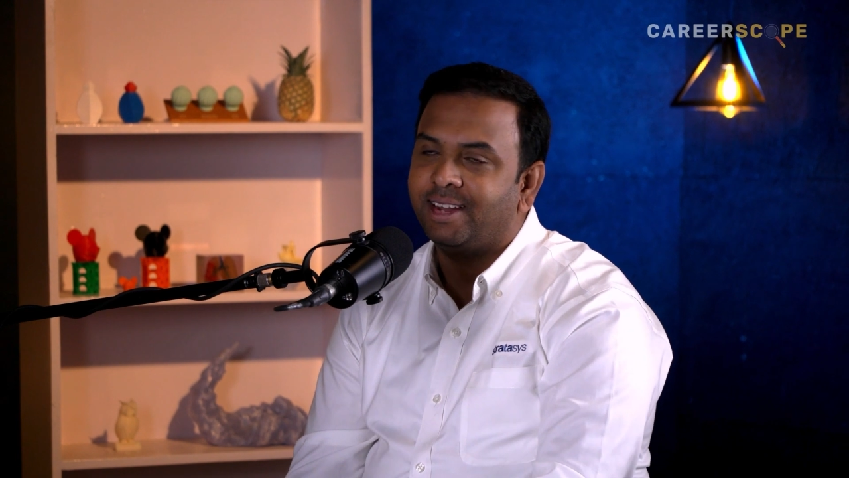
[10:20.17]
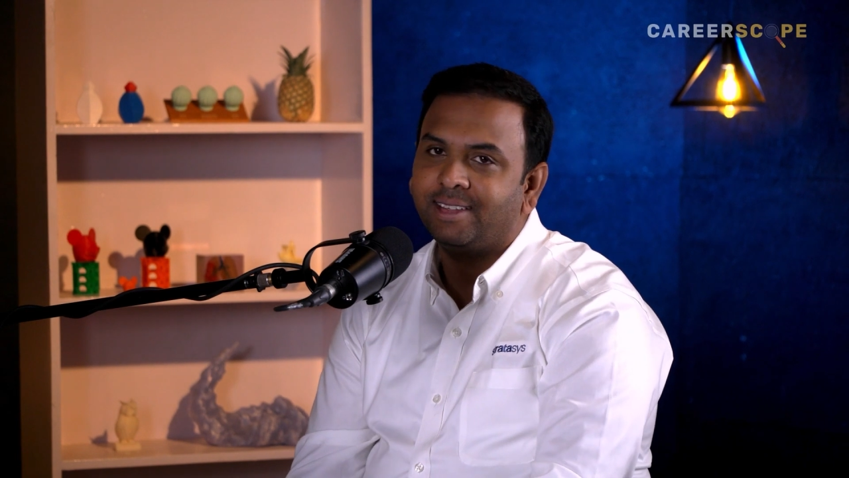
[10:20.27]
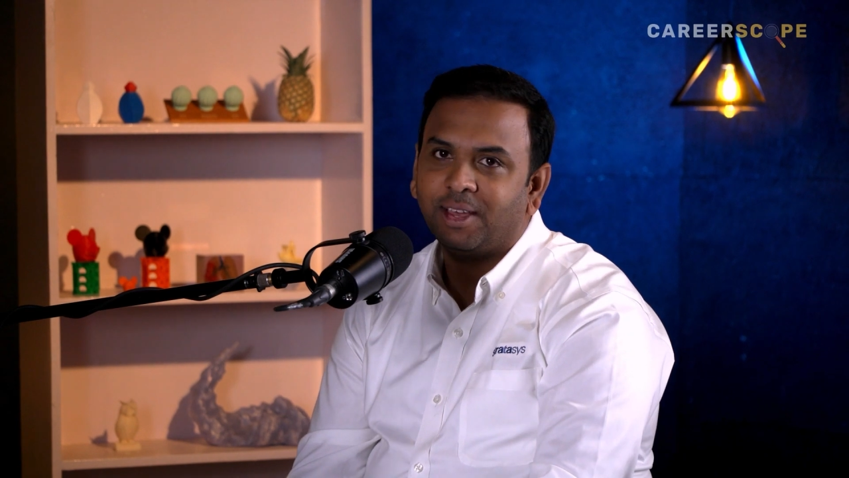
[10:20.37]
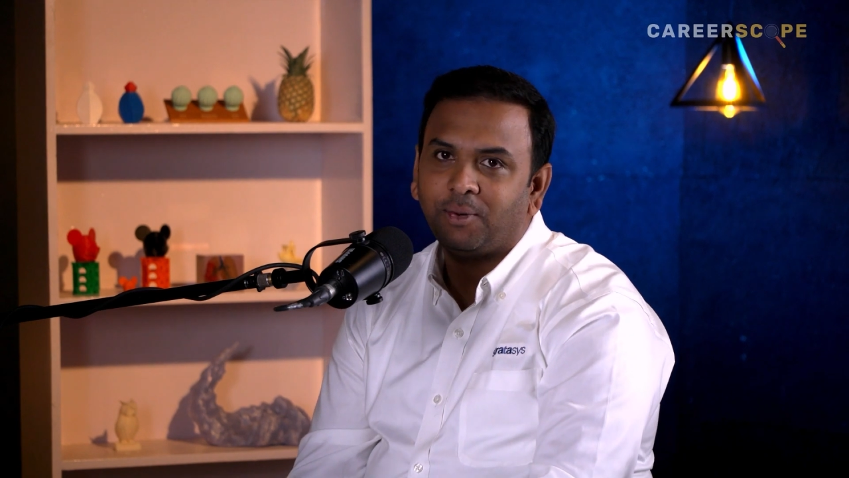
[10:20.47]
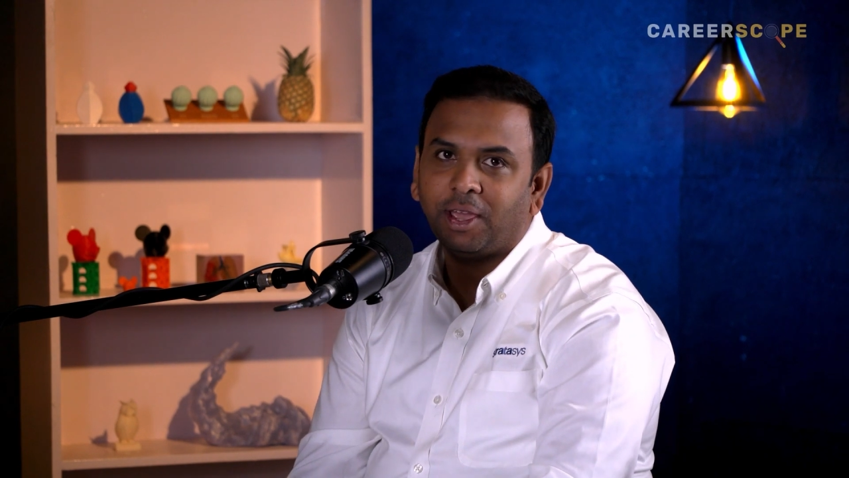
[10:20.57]

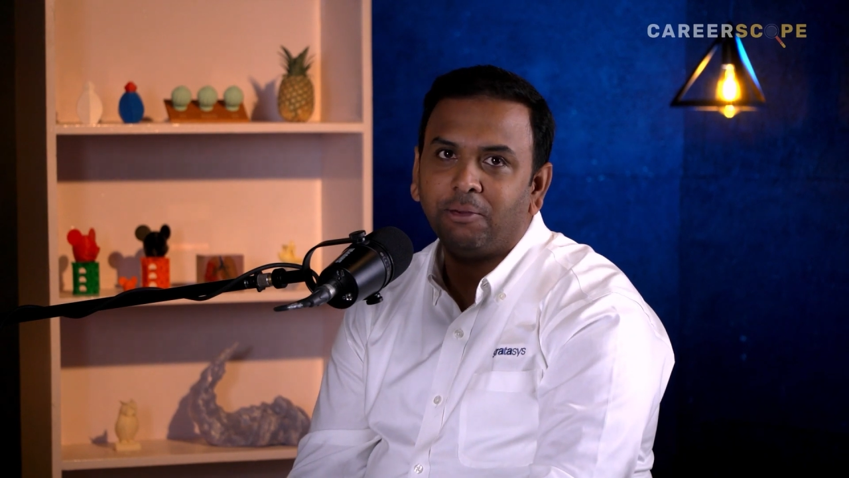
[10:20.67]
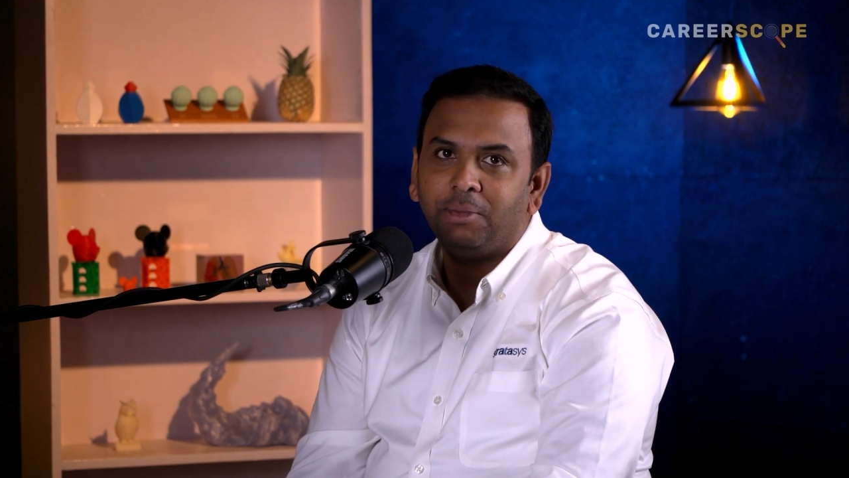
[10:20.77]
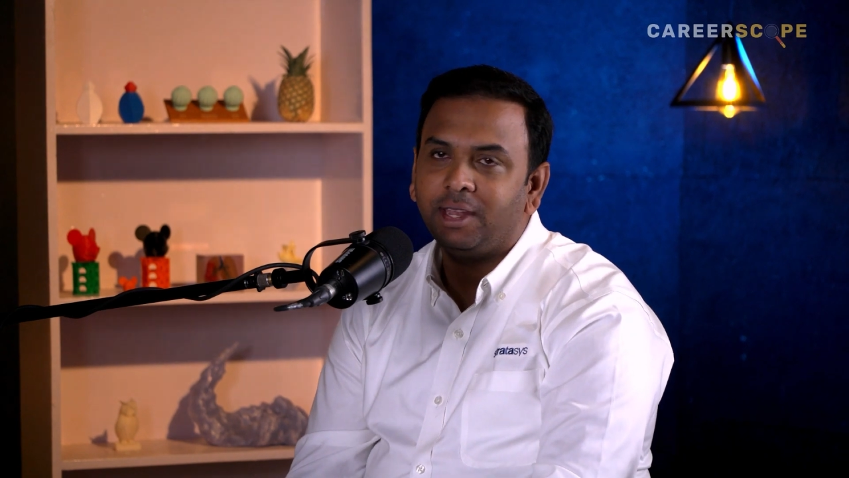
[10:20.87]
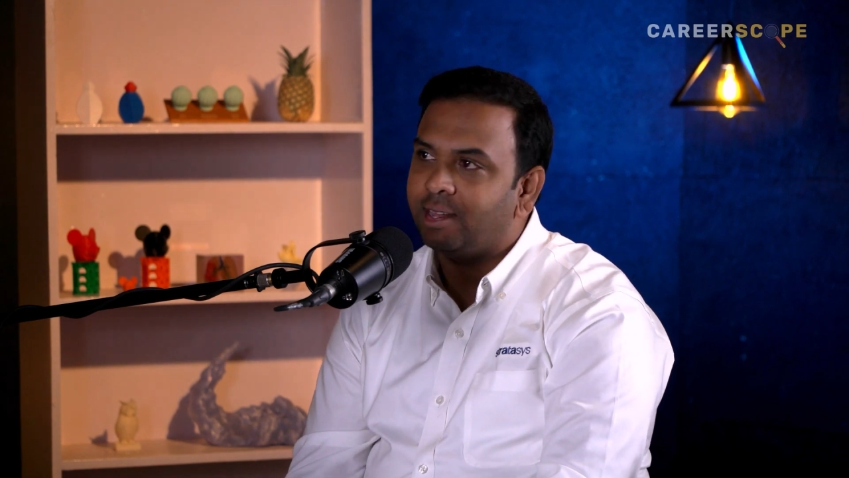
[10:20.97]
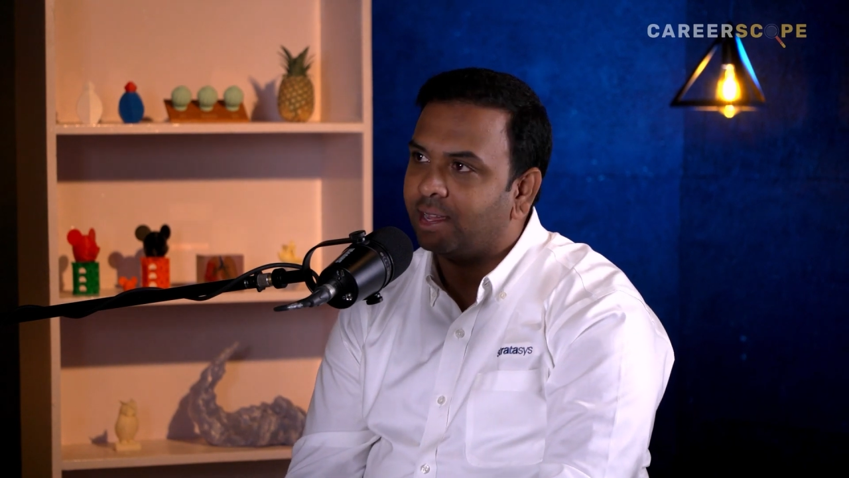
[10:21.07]
That is how I
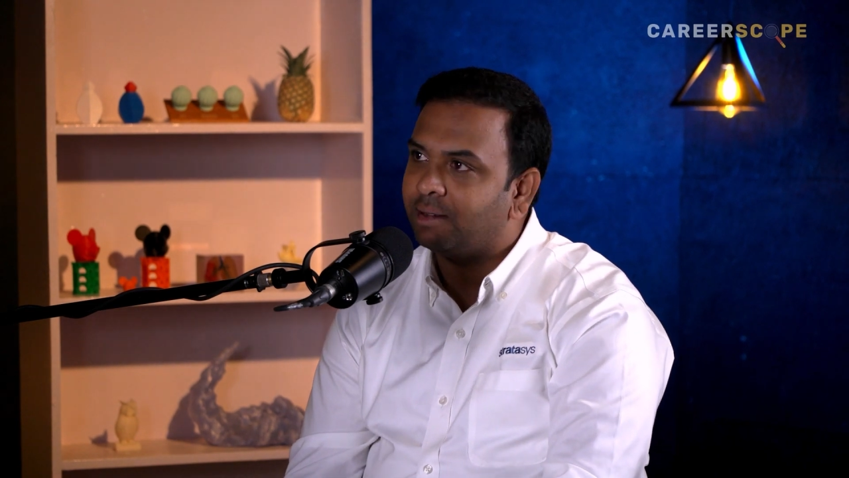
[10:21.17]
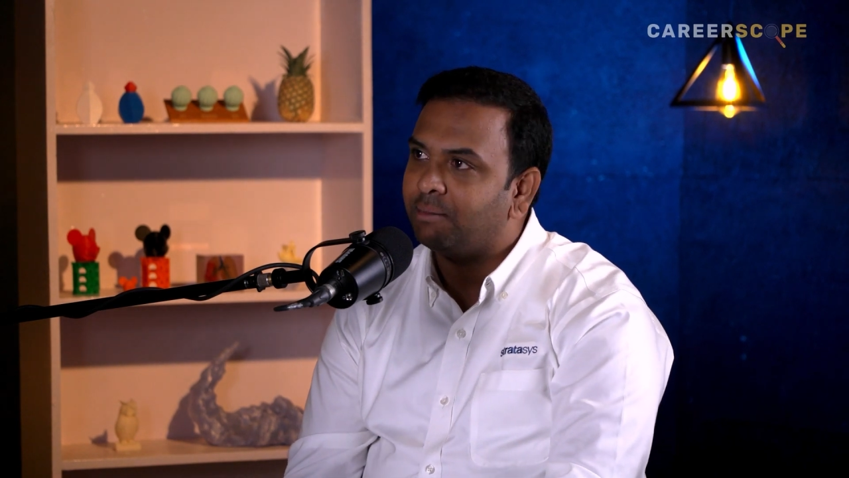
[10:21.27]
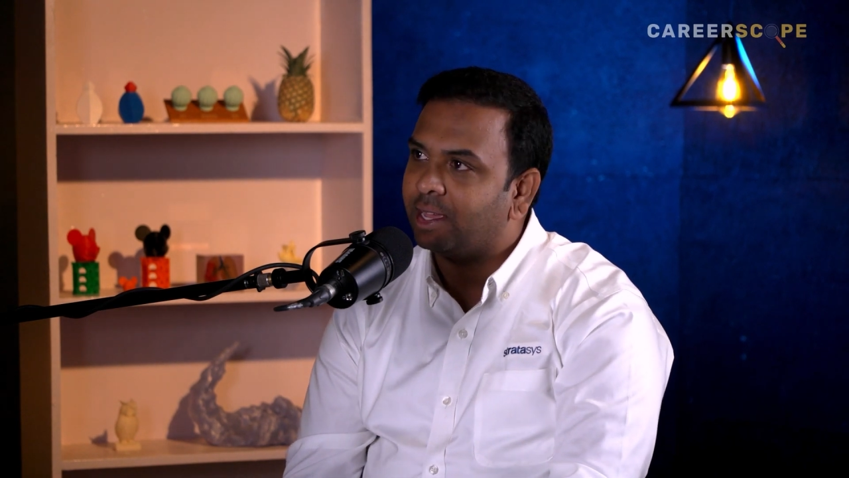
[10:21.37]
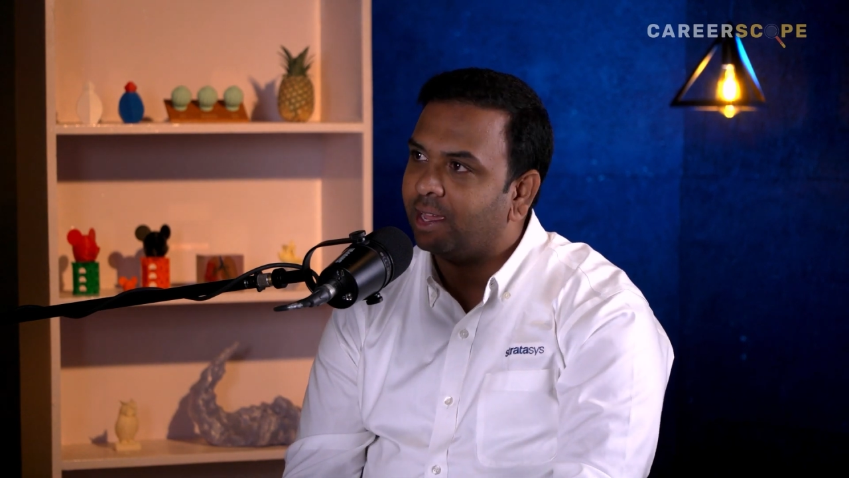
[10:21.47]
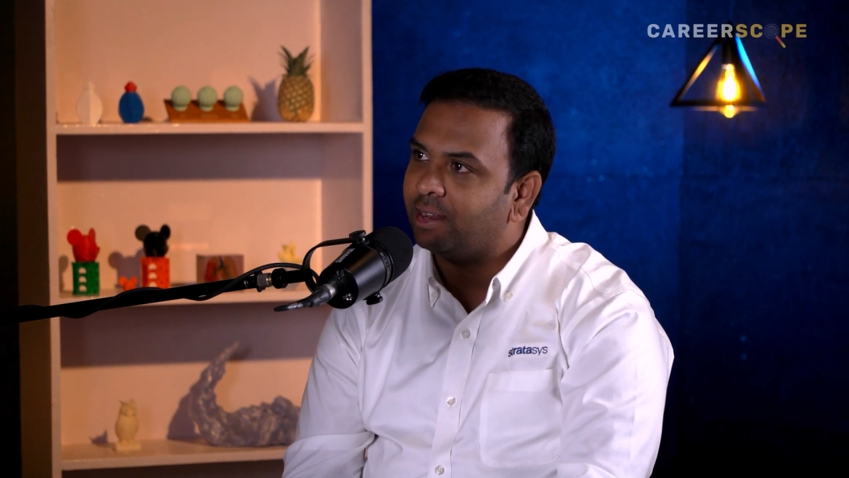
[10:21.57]
have been taken my